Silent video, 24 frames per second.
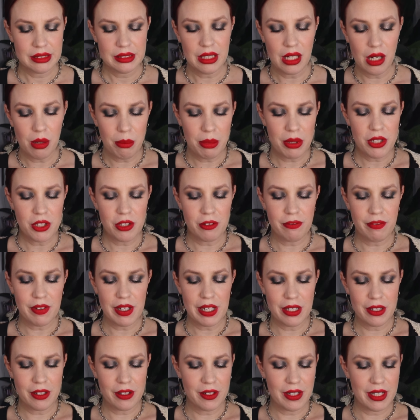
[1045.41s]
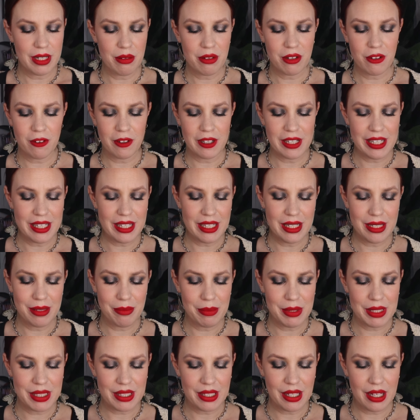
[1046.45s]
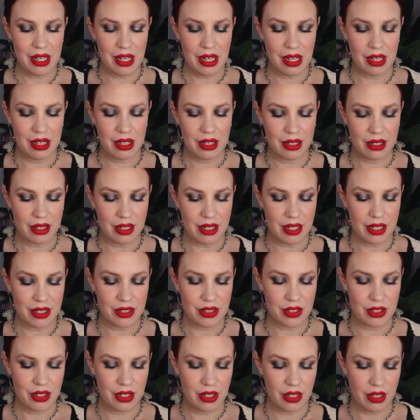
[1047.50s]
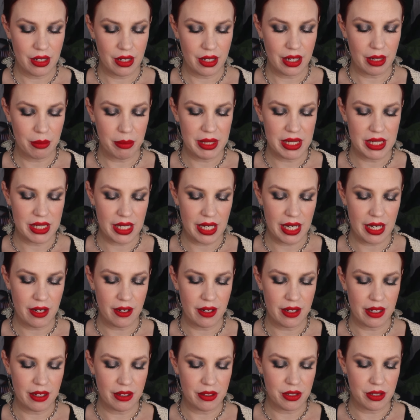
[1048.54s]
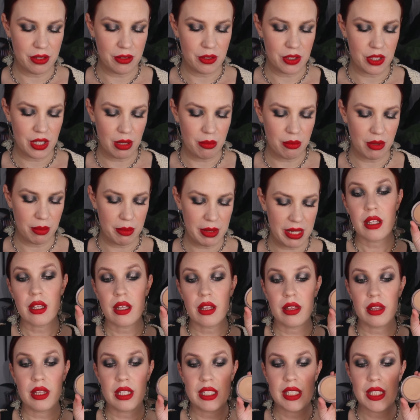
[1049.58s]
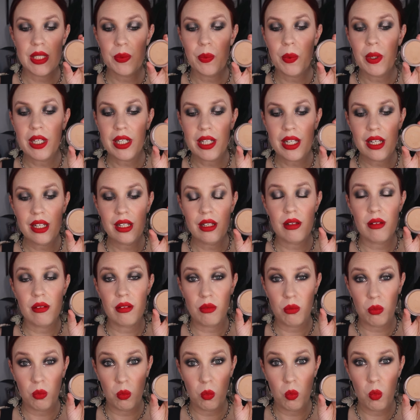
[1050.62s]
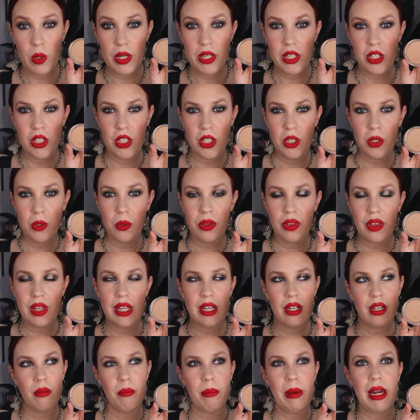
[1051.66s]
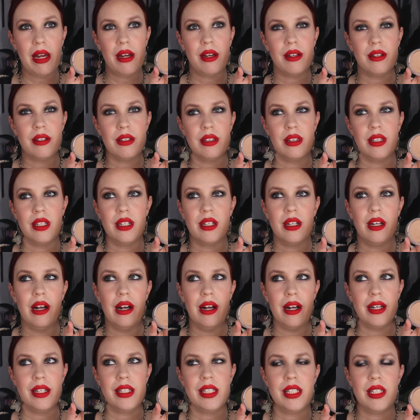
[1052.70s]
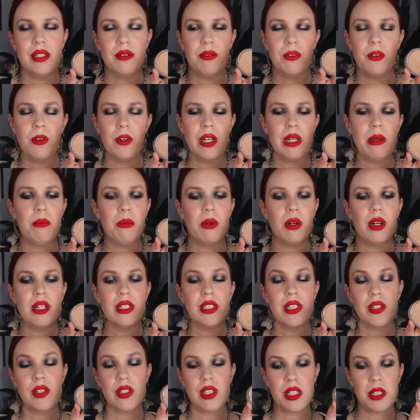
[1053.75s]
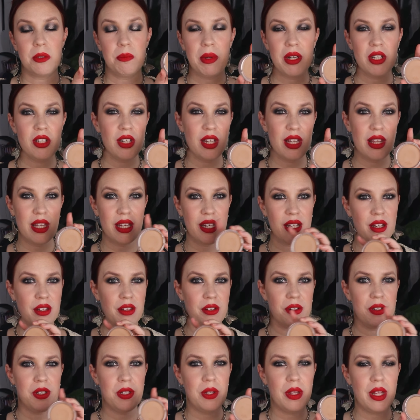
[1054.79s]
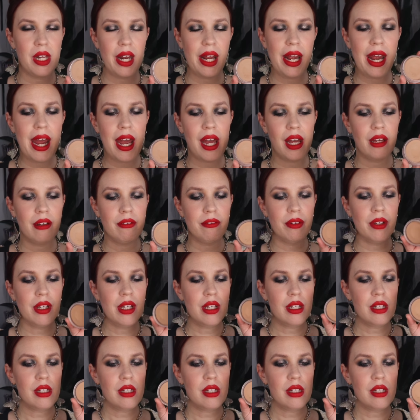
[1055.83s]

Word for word: Don't put your finger in creams. Oh, gosh. I got a piece of hair in there too. Shame on me. This one, when you think about the cost of cream bronzers, especially the other two that I have,